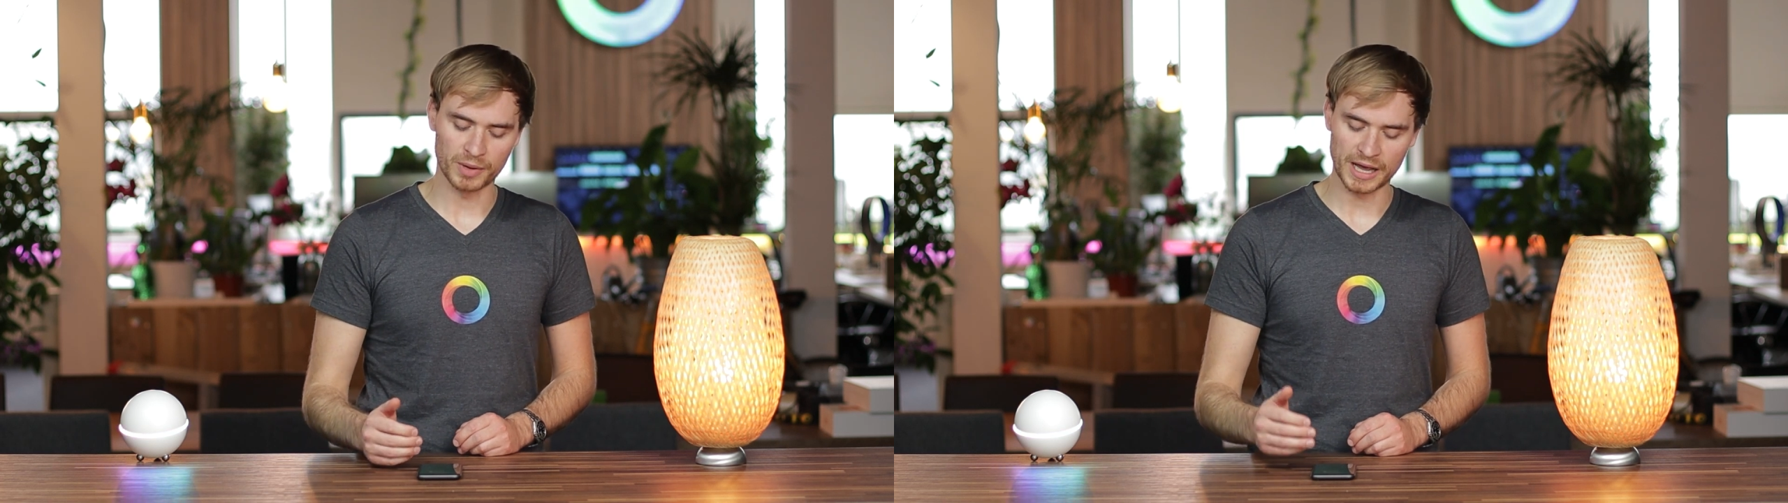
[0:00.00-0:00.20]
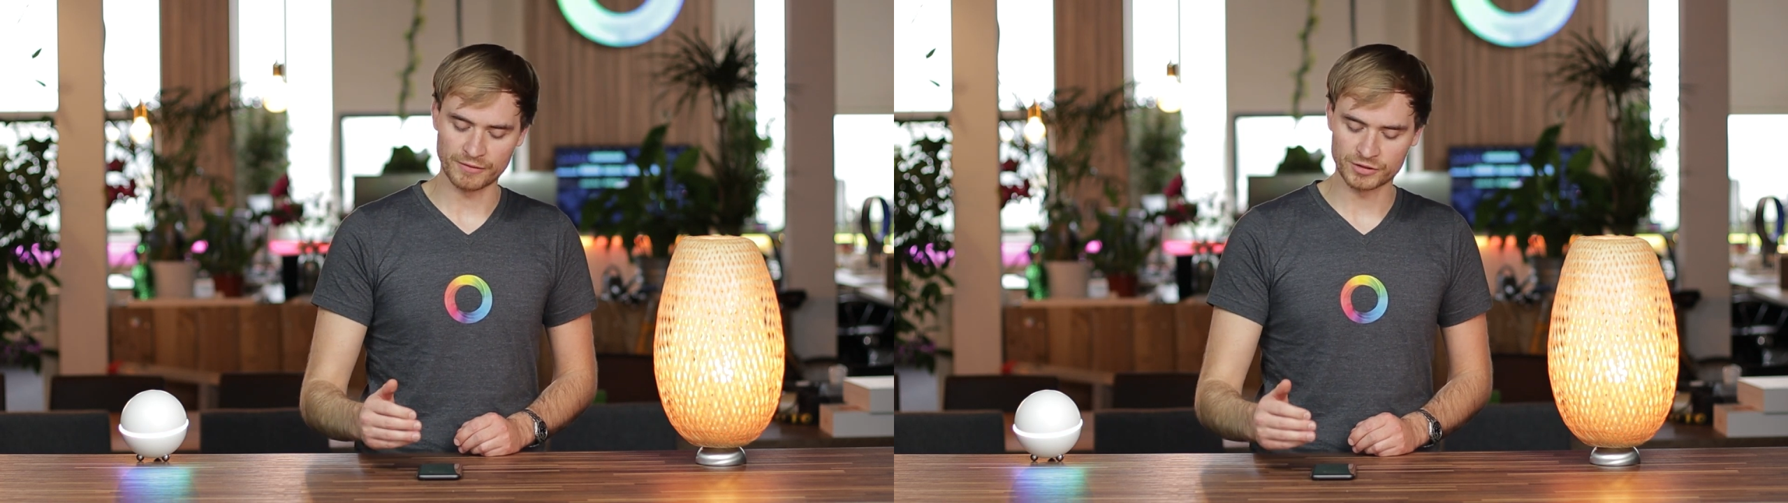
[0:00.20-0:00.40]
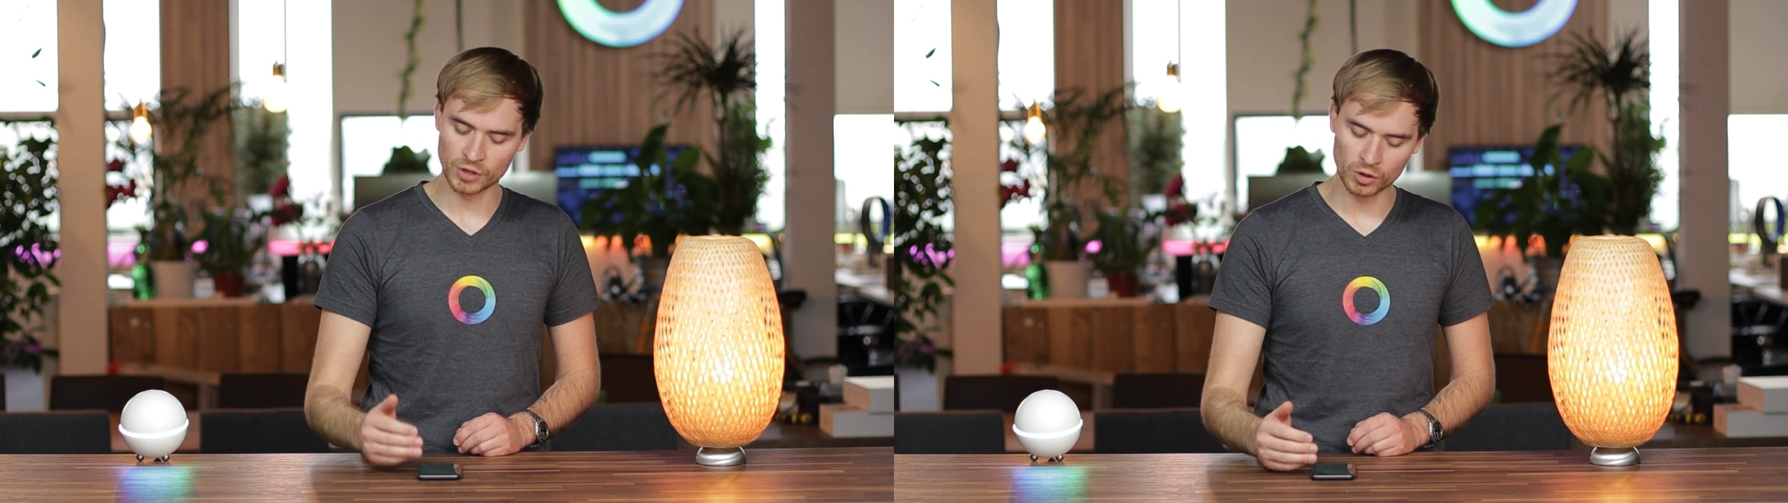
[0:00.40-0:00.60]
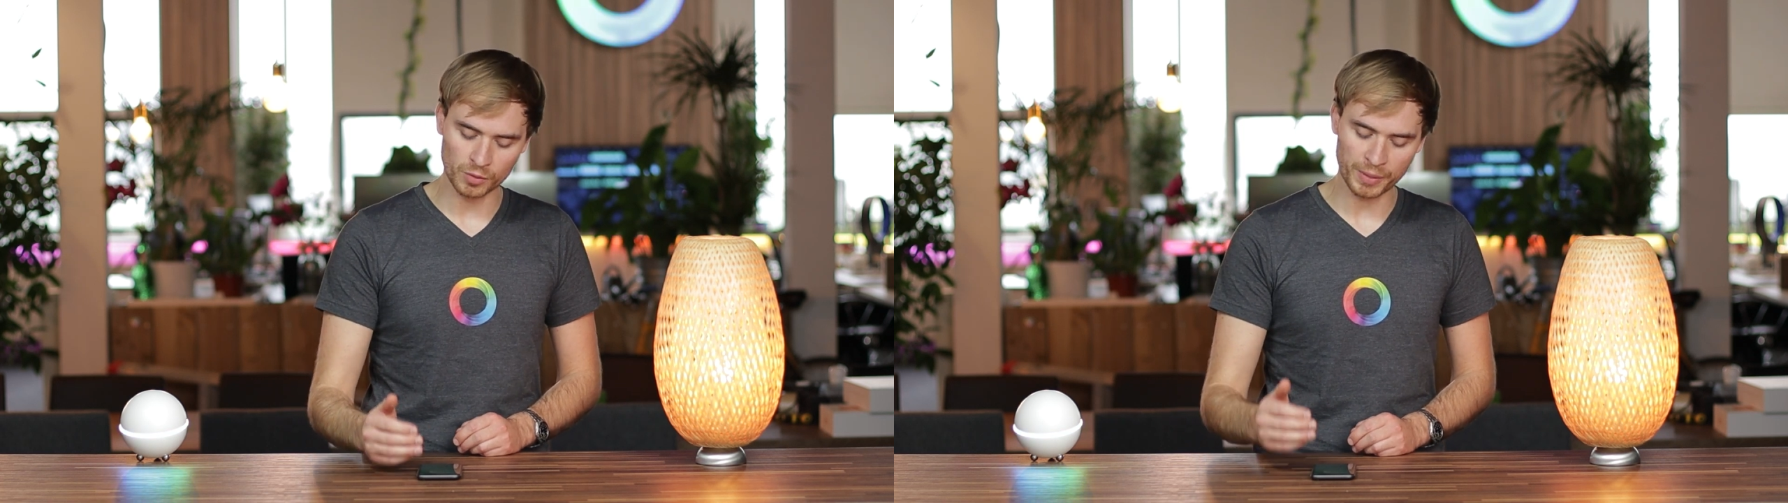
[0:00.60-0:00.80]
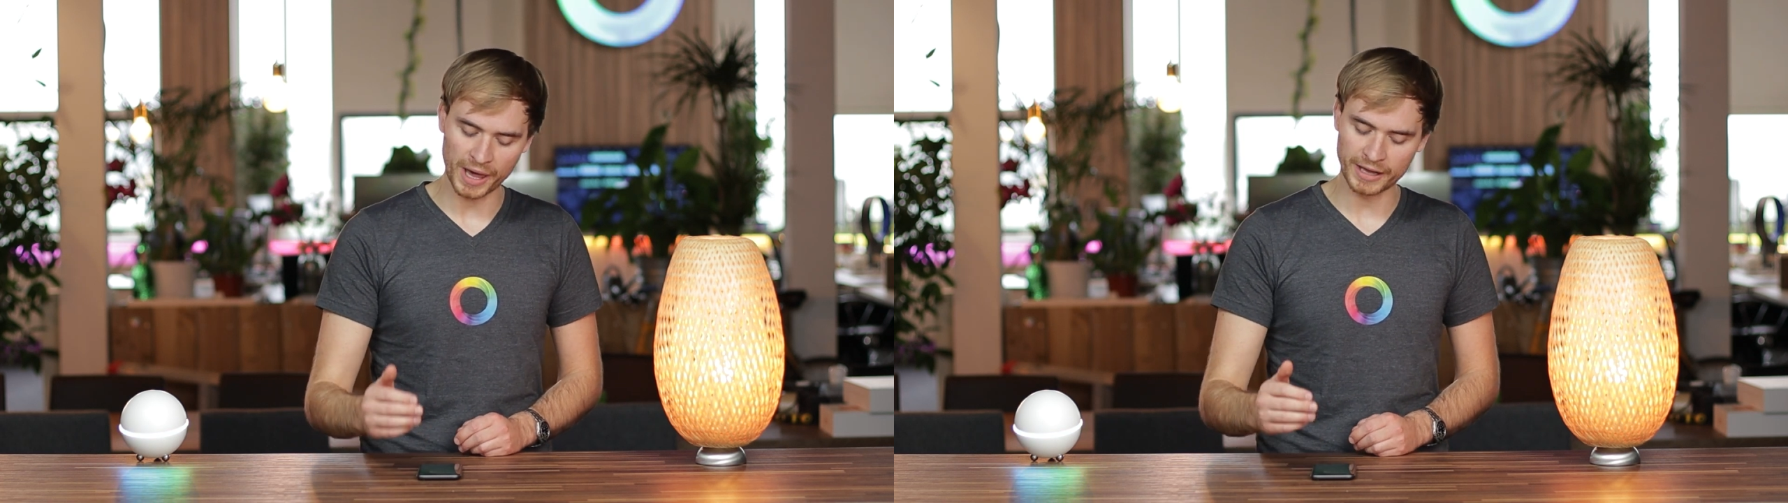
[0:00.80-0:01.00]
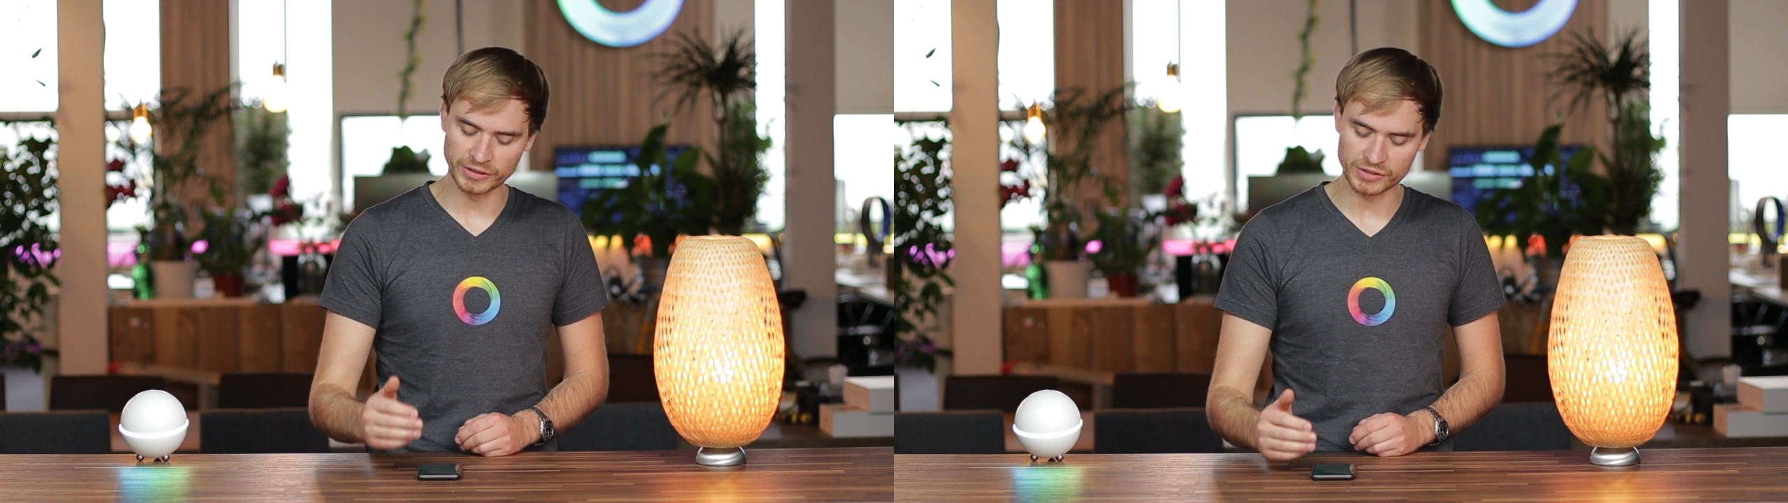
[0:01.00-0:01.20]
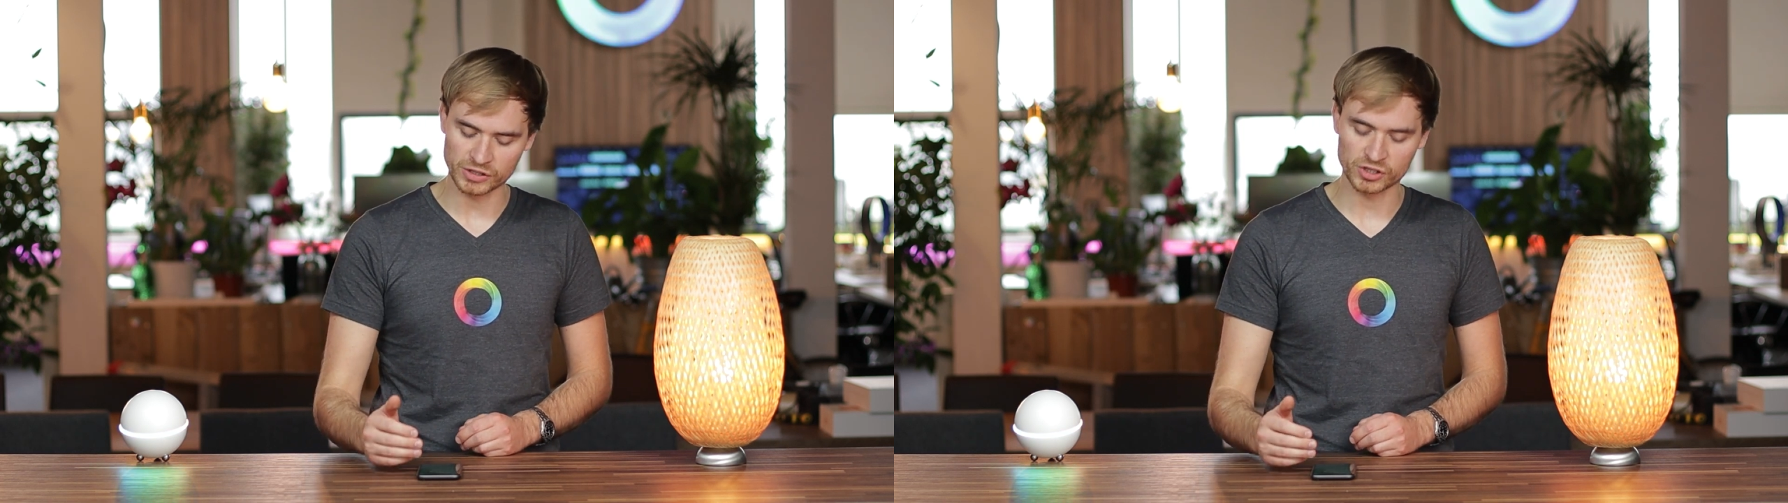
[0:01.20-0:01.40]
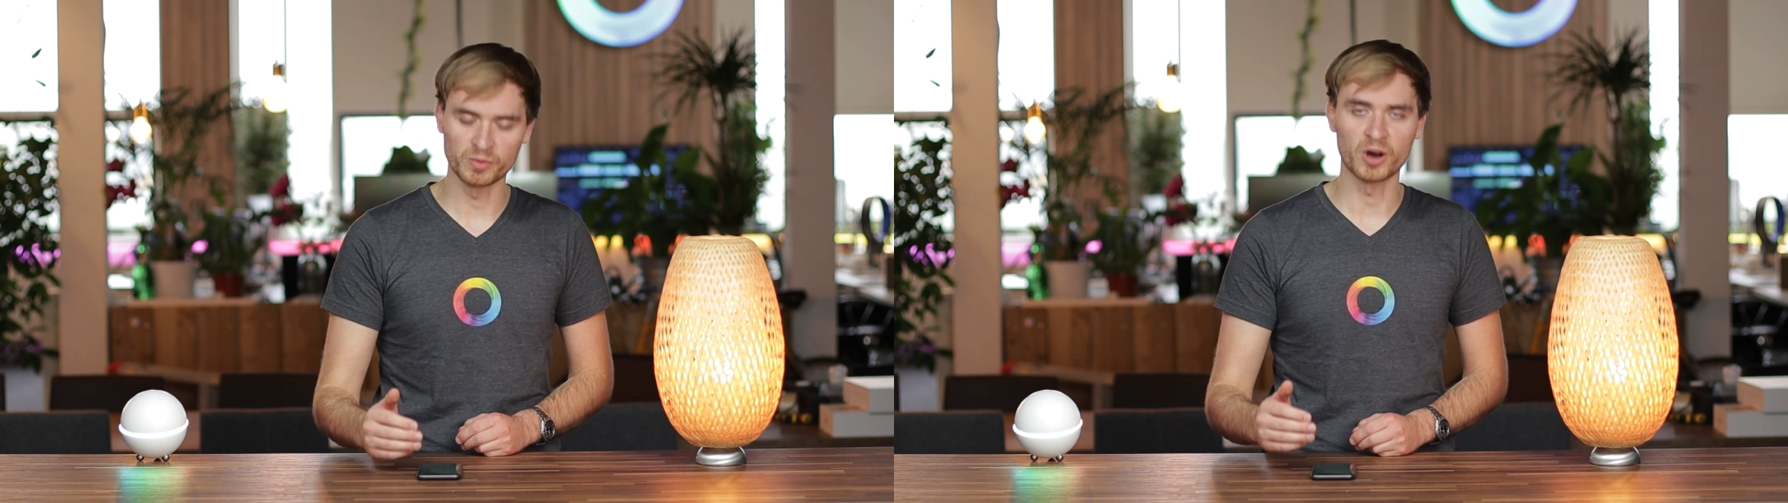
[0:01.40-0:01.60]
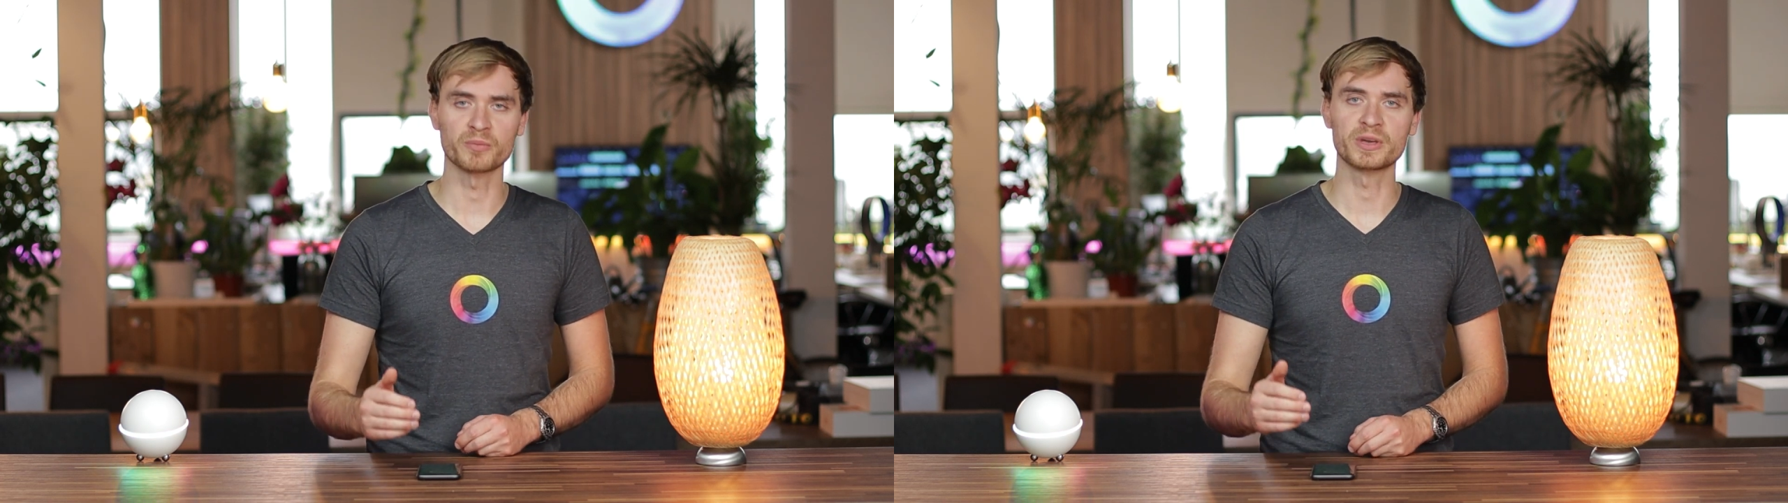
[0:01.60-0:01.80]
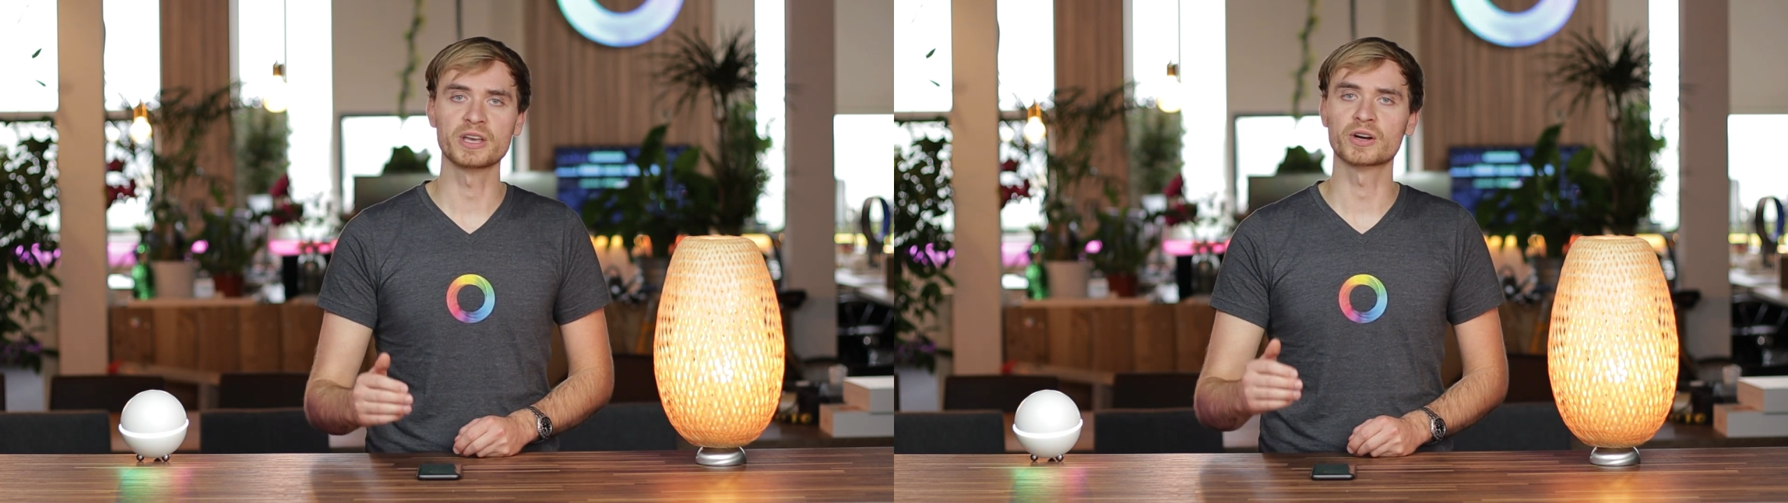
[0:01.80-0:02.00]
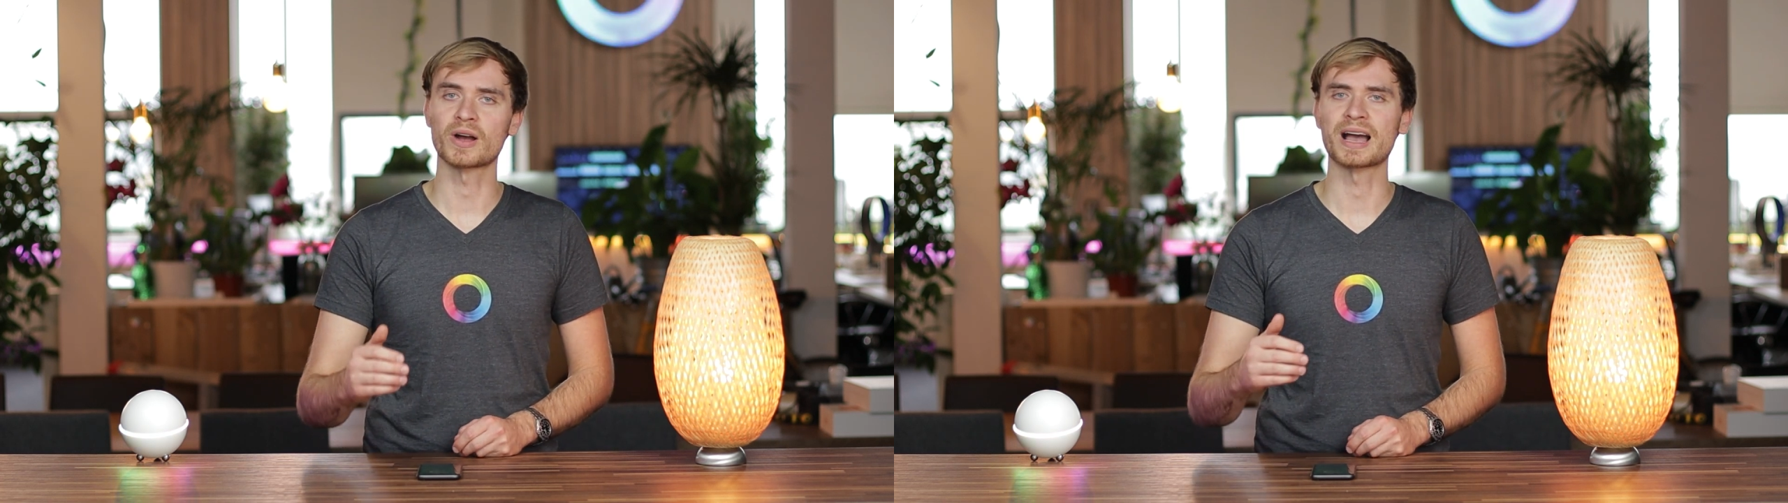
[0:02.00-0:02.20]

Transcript: I have solar panels, a smart meter,